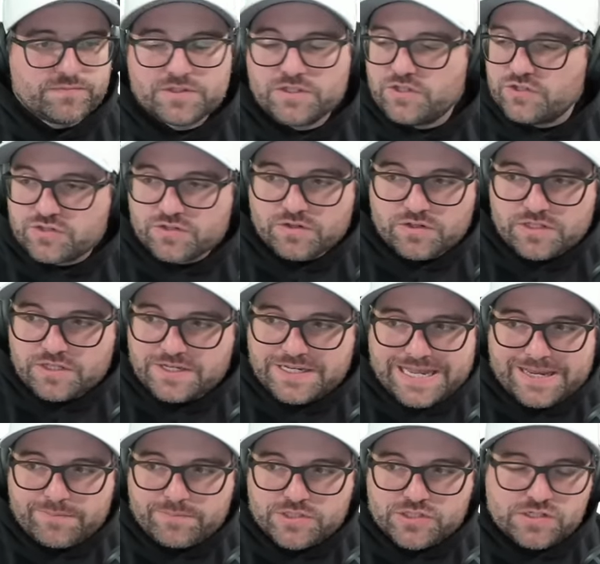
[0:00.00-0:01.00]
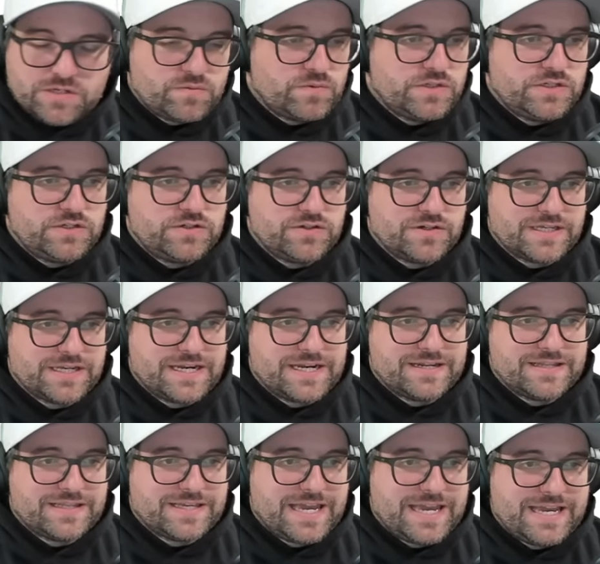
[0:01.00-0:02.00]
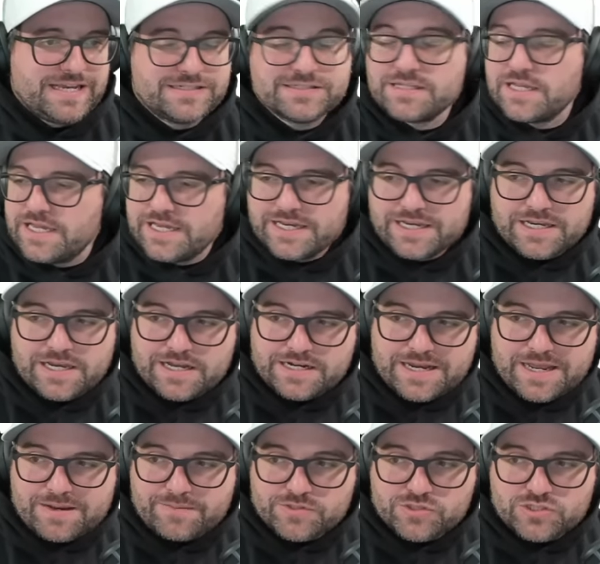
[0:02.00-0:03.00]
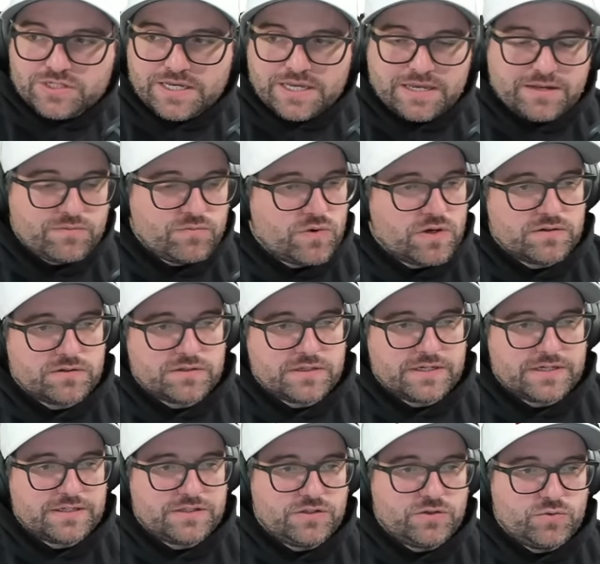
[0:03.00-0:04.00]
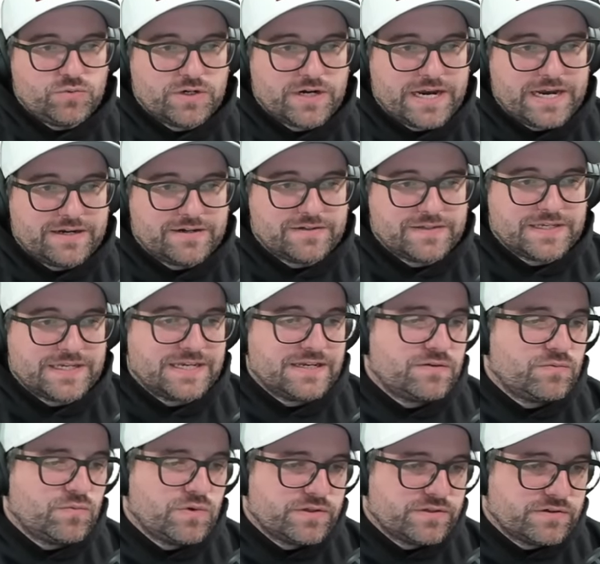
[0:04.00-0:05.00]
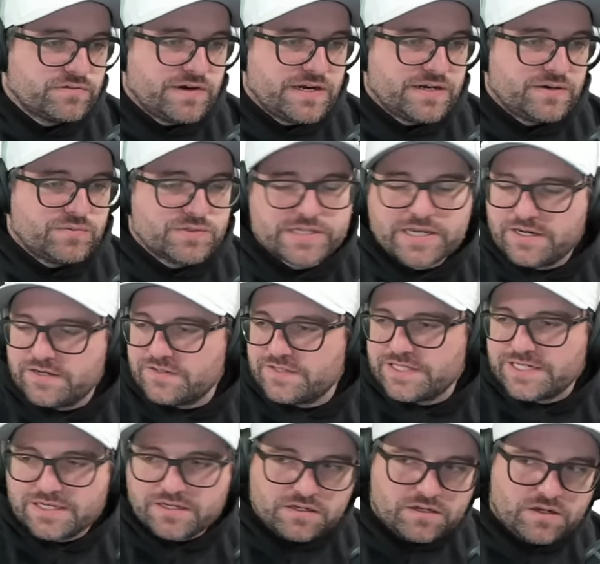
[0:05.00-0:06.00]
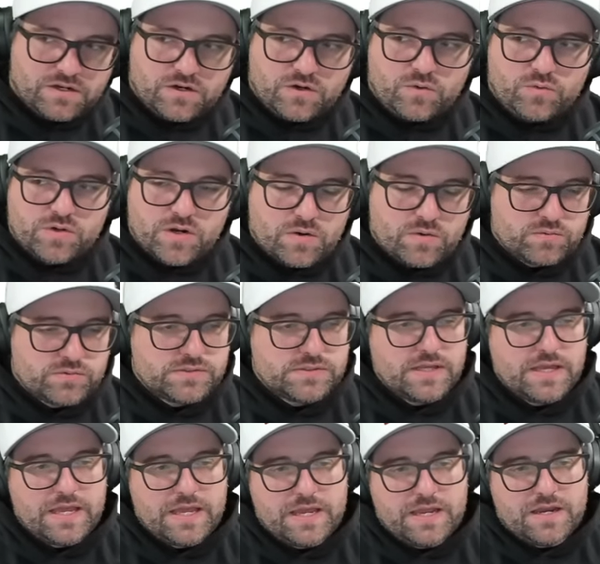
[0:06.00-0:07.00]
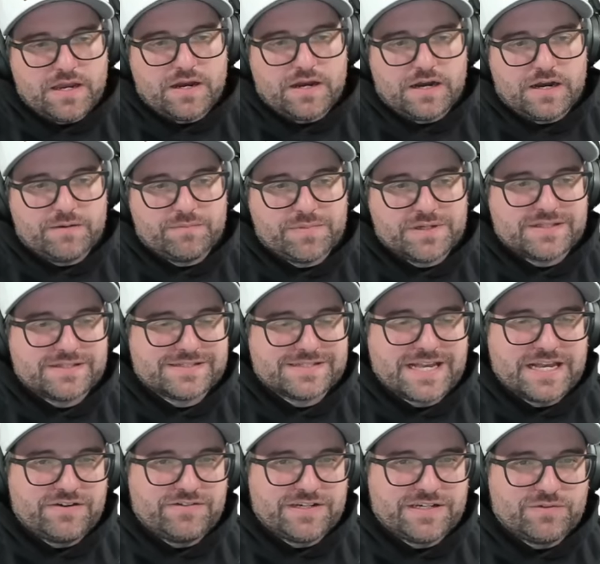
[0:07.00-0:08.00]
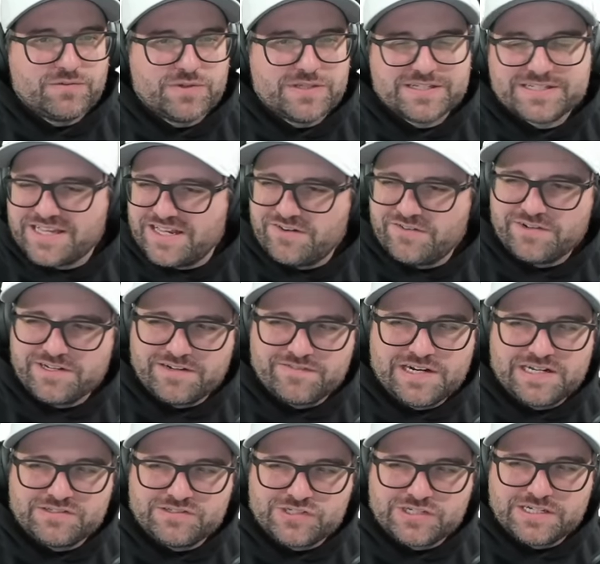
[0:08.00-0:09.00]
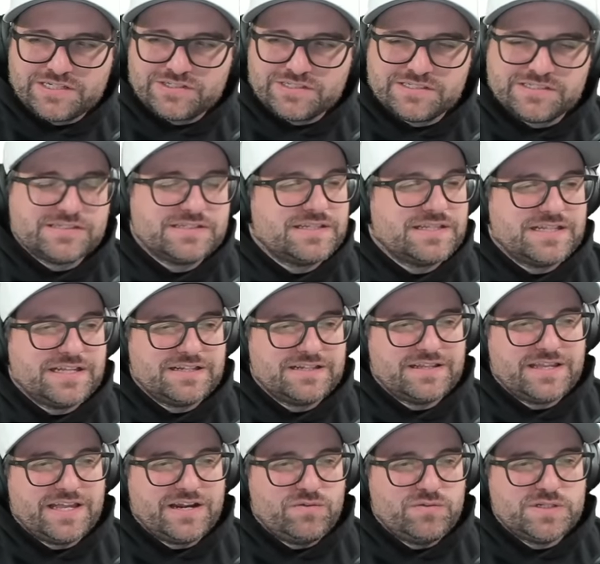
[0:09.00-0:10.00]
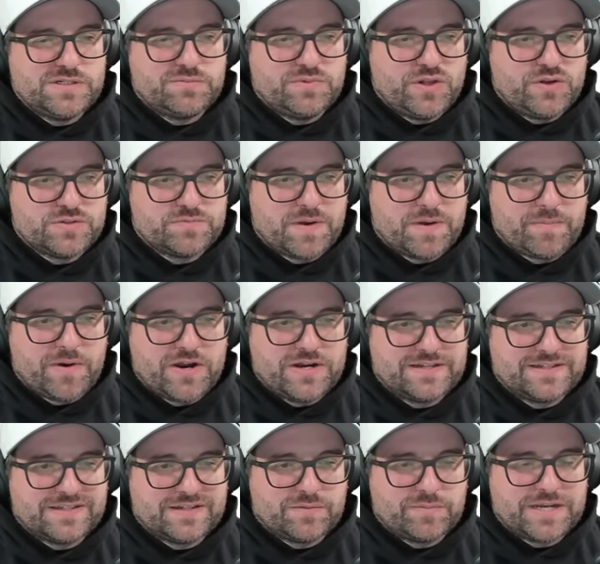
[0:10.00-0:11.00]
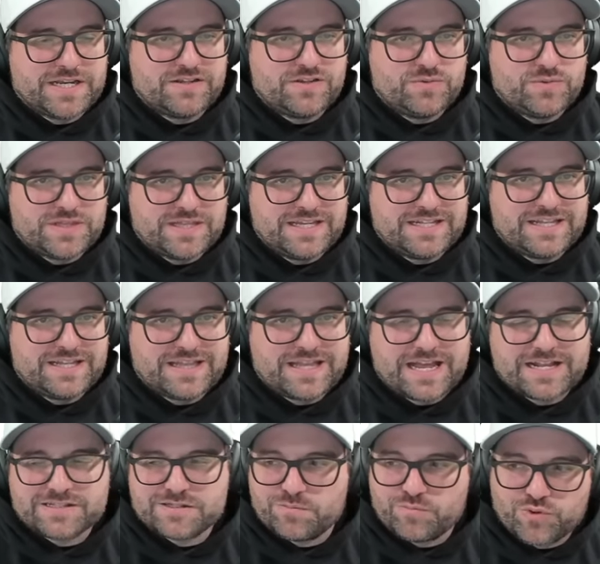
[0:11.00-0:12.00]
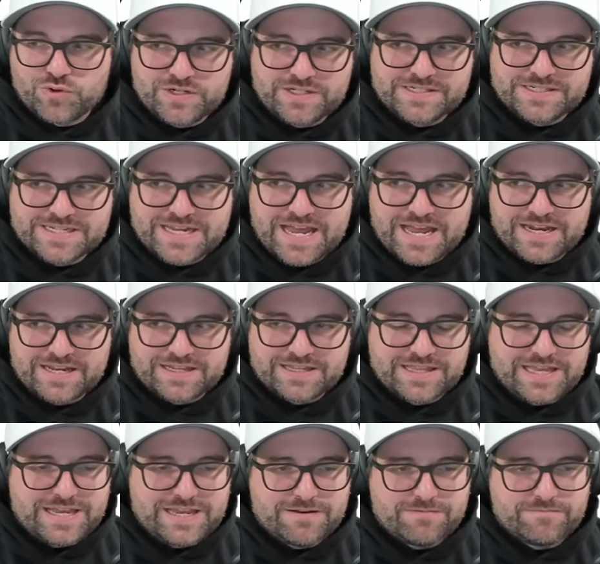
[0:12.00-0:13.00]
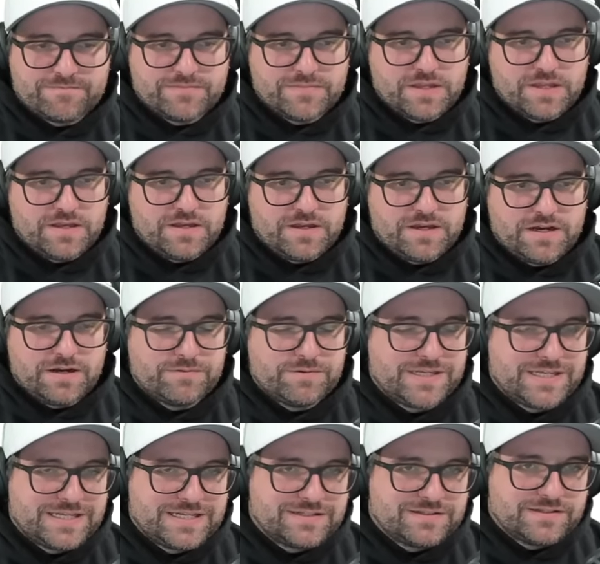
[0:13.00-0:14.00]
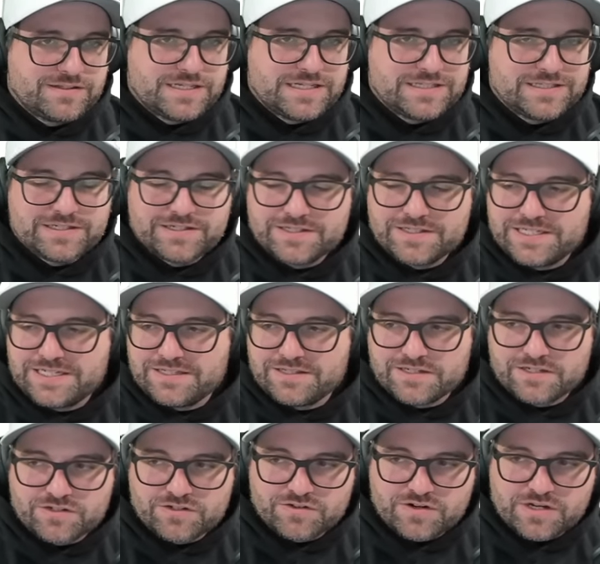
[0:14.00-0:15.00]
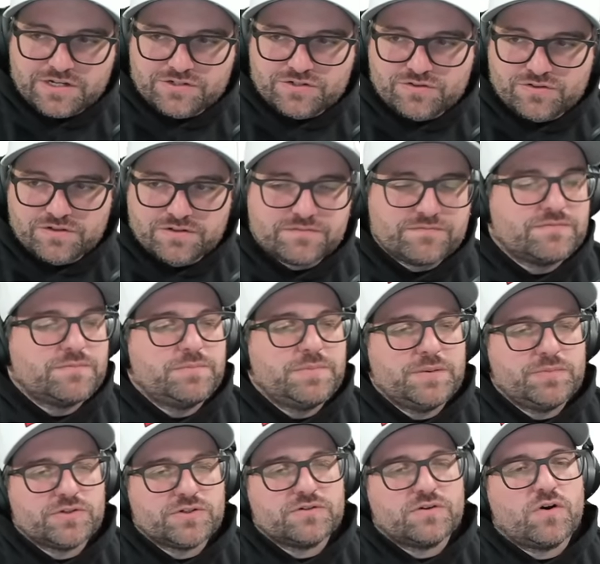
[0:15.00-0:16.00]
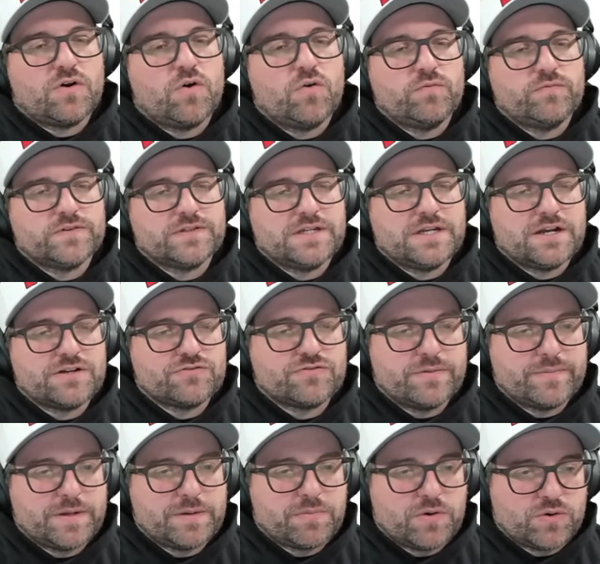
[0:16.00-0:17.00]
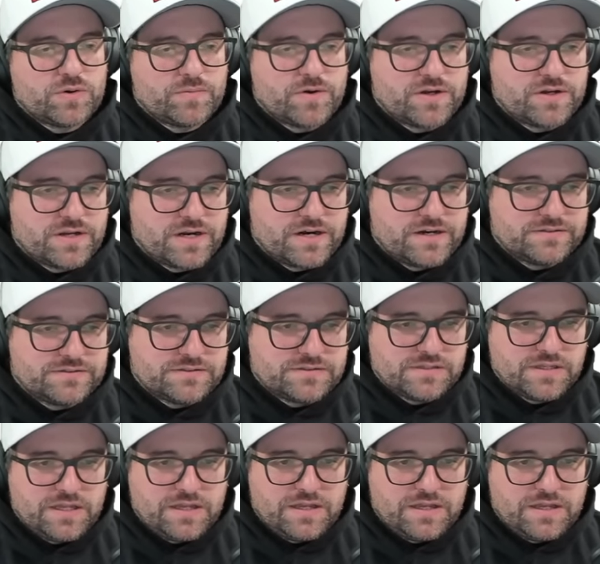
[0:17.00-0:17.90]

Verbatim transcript: You, you damaged it when you took it out of the case. It got damaged again while like you were handling it, while the grader was handling it. Who knows? Uh, but the centering, when the centering grade changes, that, that always blows my mind a little bit. You would think that that's a pretty static thing. I mean, cl clearly, like you're not, people are hopefully not trimming Pokemon cards.